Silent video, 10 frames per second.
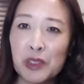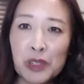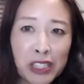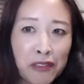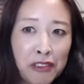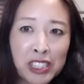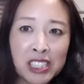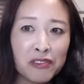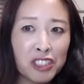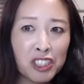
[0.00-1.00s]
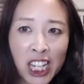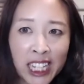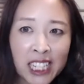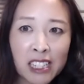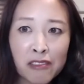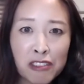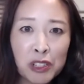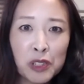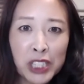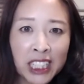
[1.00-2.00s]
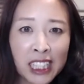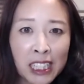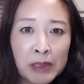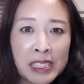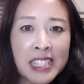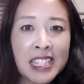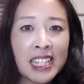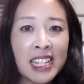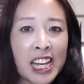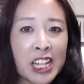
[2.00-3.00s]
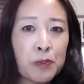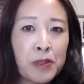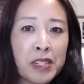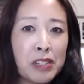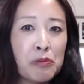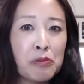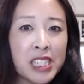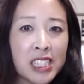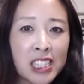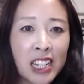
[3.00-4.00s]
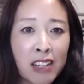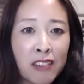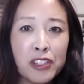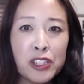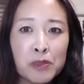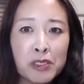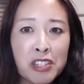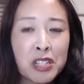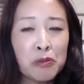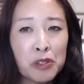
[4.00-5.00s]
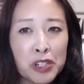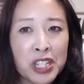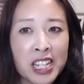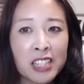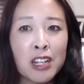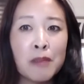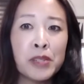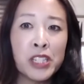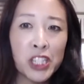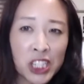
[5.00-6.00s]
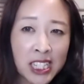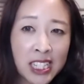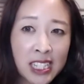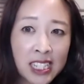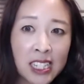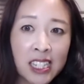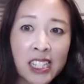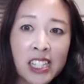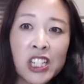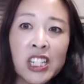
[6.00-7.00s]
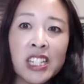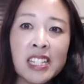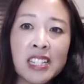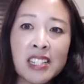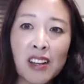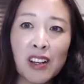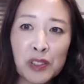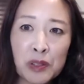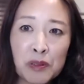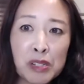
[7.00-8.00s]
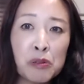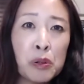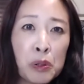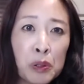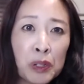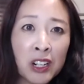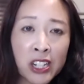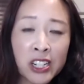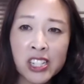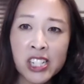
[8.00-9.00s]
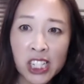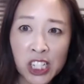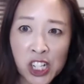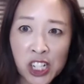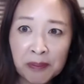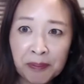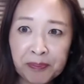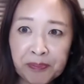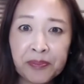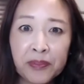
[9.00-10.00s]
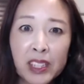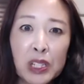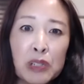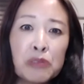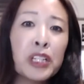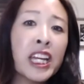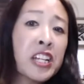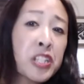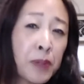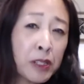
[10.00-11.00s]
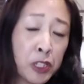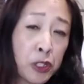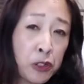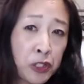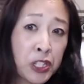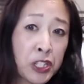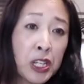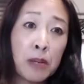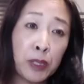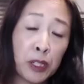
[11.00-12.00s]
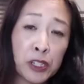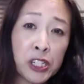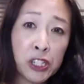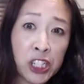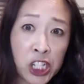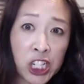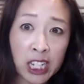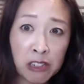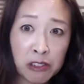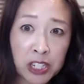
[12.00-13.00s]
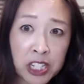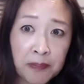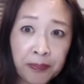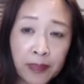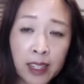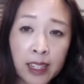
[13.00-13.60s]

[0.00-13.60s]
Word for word: recorded for a variety of recording labels, and has been a winner of numerous awards and competitions. She is also a wholehearted teacher who cares about her students beyond her teaching hours.